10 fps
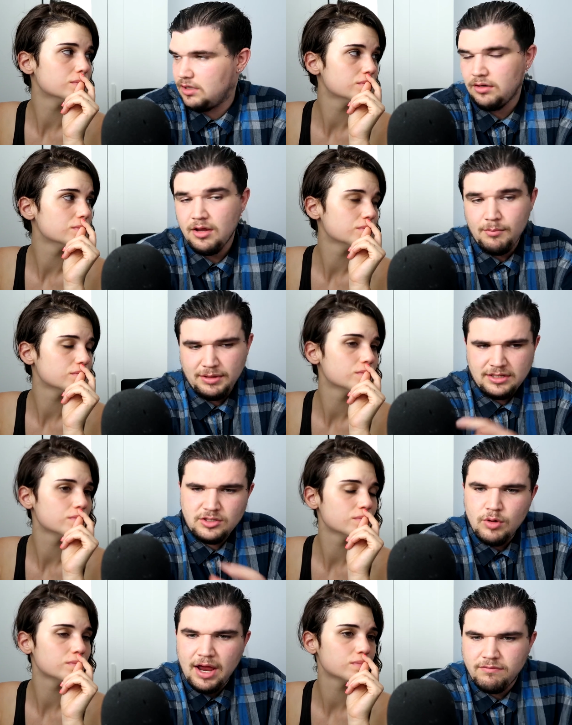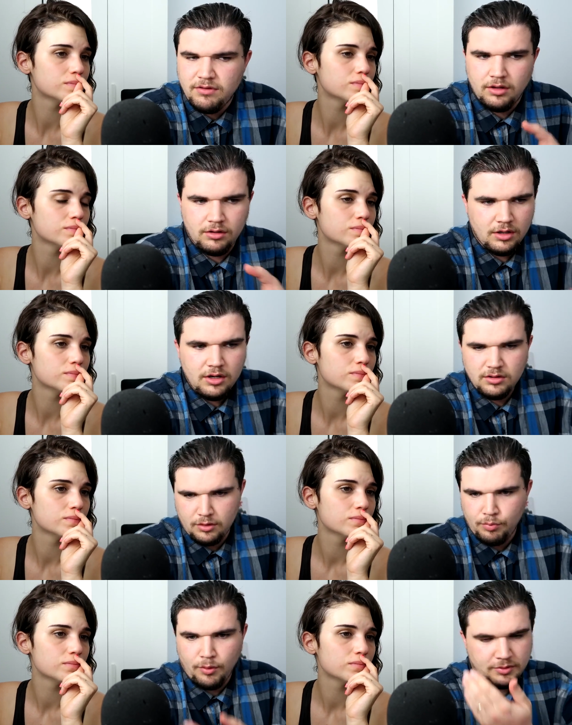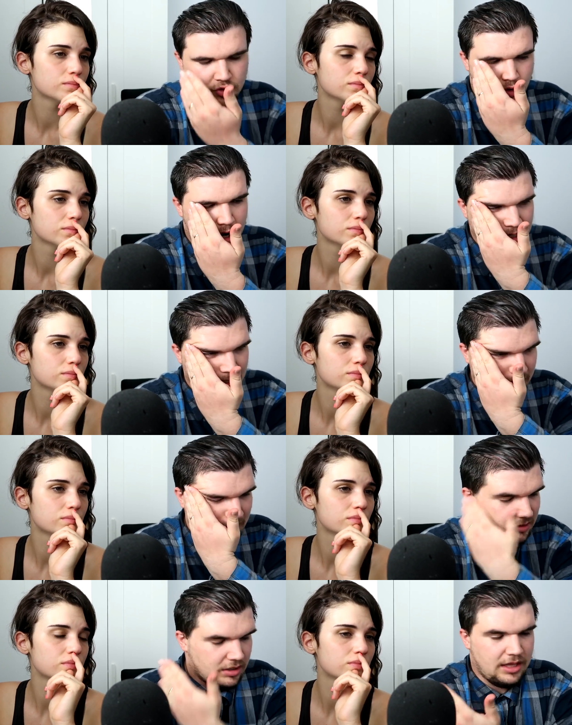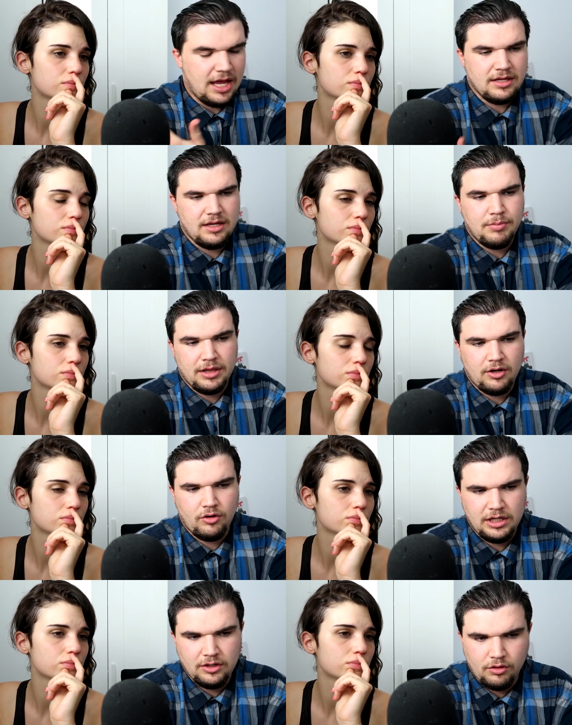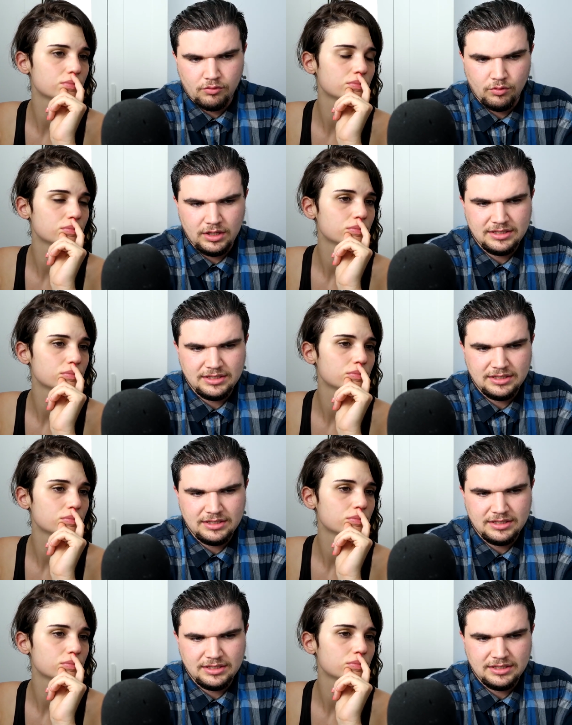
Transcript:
Speaker 1: Mm. Yeah, but they still have the the proper training and things like that, yeah, but they don't need to go through